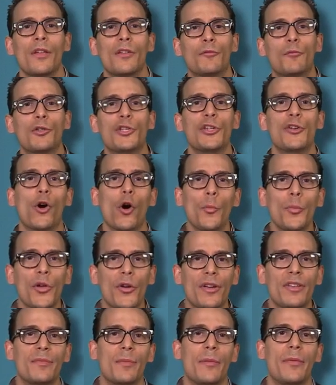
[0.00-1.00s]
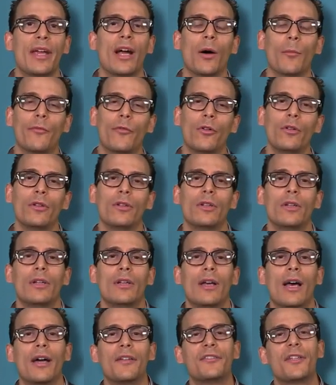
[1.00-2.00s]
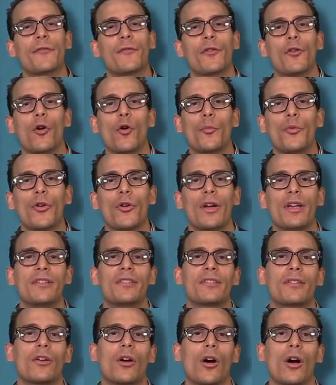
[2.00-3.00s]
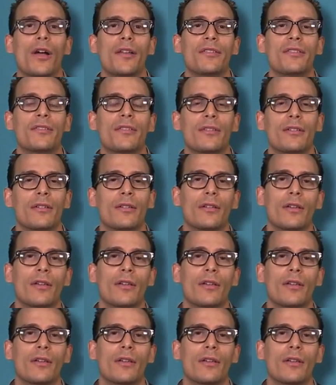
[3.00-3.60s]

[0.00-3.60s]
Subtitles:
Switching opioids may be helpful, as different opioids cause